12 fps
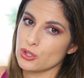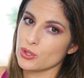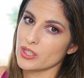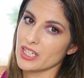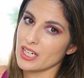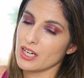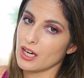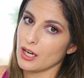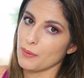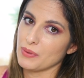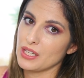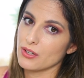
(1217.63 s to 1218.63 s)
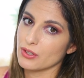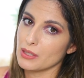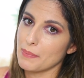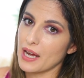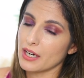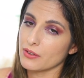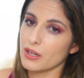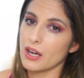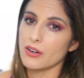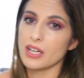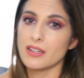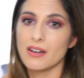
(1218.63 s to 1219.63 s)
tree um, here in the
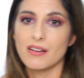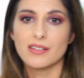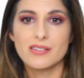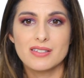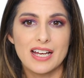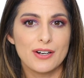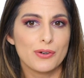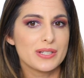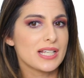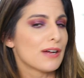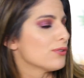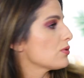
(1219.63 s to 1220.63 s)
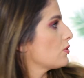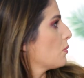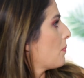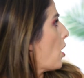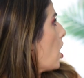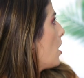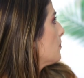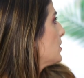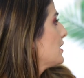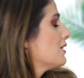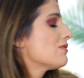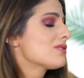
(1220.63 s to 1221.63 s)
background and then on this side I always have those little palm
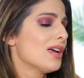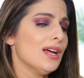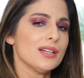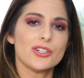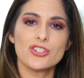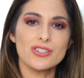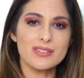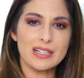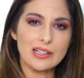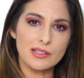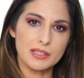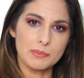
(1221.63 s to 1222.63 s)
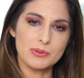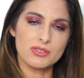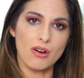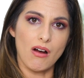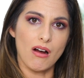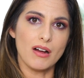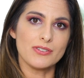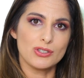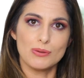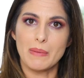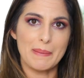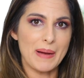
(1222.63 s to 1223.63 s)
leaves. They're just clipped
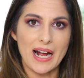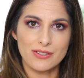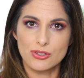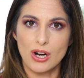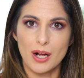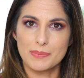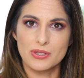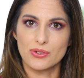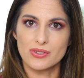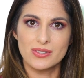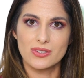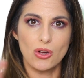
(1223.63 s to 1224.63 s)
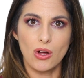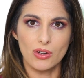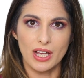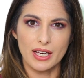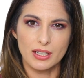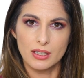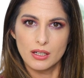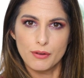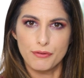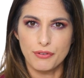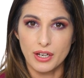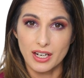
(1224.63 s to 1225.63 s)
onto my backdrop. So this is all like
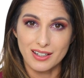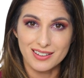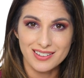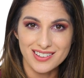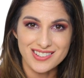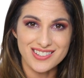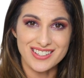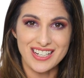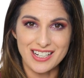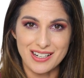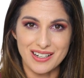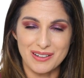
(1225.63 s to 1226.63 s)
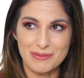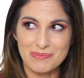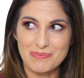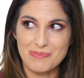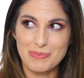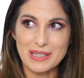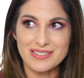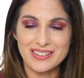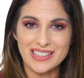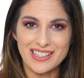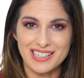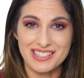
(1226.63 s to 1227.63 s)
fake. This is like a,
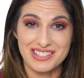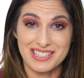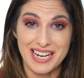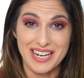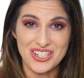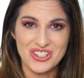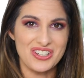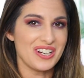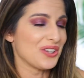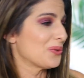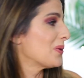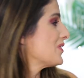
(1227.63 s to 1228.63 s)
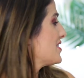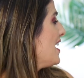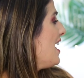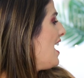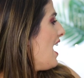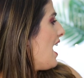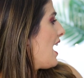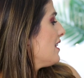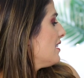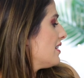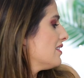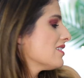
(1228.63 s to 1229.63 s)
basically like a stage in other words.
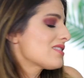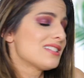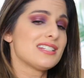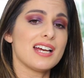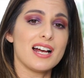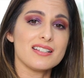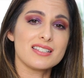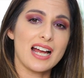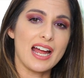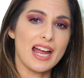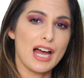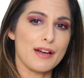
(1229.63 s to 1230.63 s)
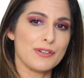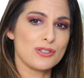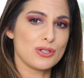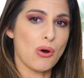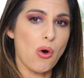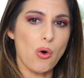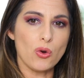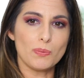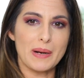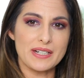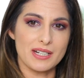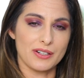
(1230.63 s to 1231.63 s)
And then this desk, I have it to hold
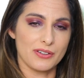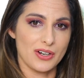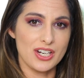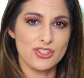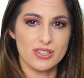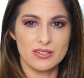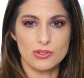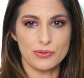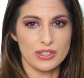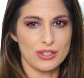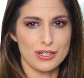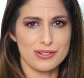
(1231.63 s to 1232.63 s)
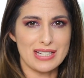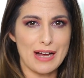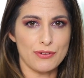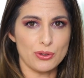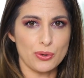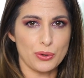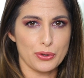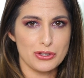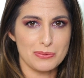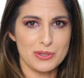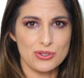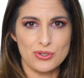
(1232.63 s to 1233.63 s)
my decorations. Over here, I just have a little
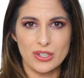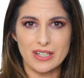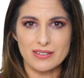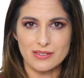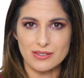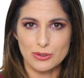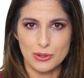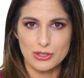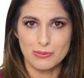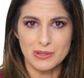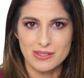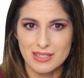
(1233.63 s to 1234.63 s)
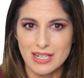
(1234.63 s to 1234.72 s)
Christmas tree because it's Christmas